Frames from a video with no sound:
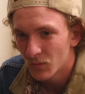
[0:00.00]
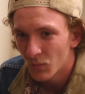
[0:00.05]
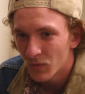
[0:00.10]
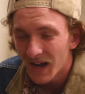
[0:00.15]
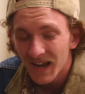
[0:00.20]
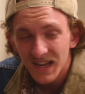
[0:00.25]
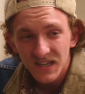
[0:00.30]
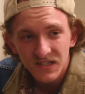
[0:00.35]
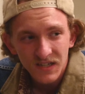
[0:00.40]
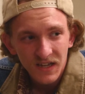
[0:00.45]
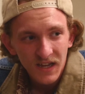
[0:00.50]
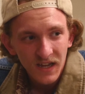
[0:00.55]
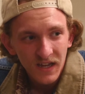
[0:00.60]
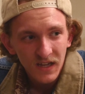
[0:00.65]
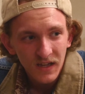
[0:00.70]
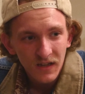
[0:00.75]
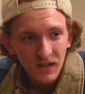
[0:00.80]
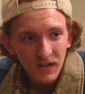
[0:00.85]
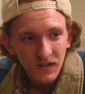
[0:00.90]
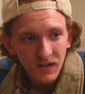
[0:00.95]
would I
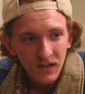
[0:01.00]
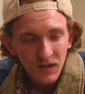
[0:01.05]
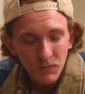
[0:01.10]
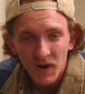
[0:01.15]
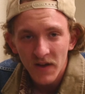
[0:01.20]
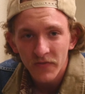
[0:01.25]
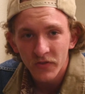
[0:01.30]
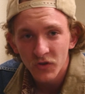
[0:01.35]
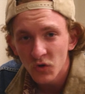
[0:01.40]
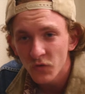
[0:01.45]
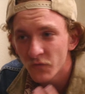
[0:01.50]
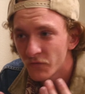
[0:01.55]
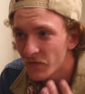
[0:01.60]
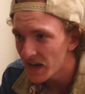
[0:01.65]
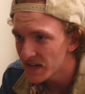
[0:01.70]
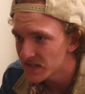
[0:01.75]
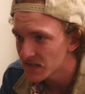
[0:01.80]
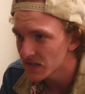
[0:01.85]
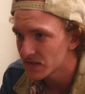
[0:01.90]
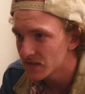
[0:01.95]
say, am I the new
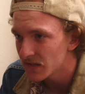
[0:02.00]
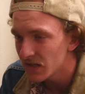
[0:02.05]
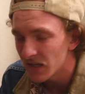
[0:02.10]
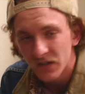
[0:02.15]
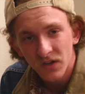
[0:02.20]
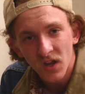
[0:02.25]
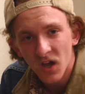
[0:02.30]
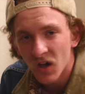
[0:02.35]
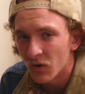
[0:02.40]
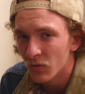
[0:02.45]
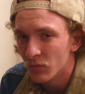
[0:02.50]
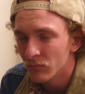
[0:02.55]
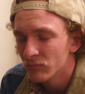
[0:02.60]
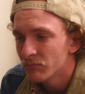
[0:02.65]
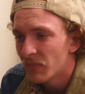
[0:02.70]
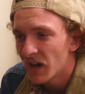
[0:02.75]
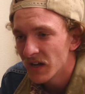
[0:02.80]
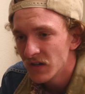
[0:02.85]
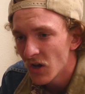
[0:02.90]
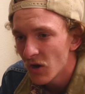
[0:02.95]
face of Z? No,
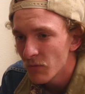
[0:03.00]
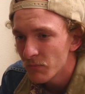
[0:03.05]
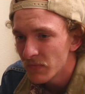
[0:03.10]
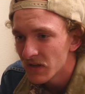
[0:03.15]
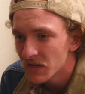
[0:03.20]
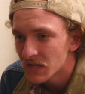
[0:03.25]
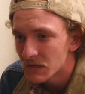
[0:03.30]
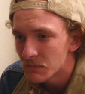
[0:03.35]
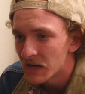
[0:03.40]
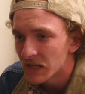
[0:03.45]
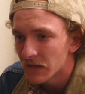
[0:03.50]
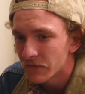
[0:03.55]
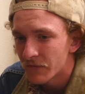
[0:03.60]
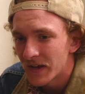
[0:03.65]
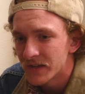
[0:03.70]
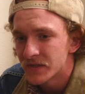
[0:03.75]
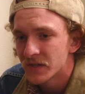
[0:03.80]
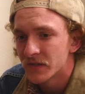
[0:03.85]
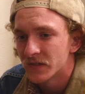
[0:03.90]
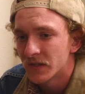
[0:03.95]
by no means am I the
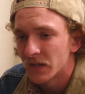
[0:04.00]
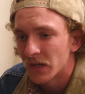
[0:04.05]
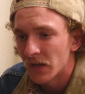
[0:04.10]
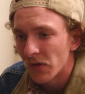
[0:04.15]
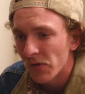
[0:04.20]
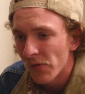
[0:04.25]
face of Z.